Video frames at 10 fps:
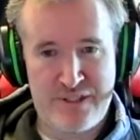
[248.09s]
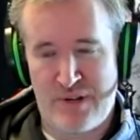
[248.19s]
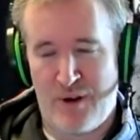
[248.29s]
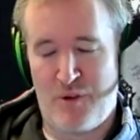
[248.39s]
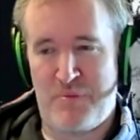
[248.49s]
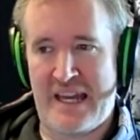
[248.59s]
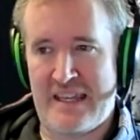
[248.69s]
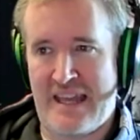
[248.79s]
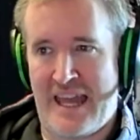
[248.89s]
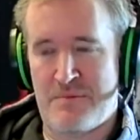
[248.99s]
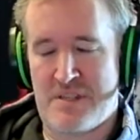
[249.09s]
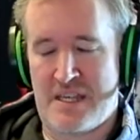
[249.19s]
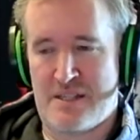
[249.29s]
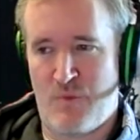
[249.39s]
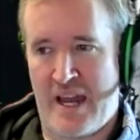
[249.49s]
of role-playing games
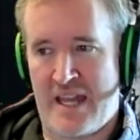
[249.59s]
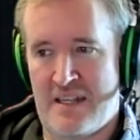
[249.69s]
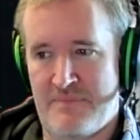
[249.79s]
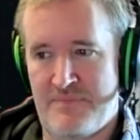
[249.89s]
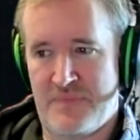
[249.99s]
is when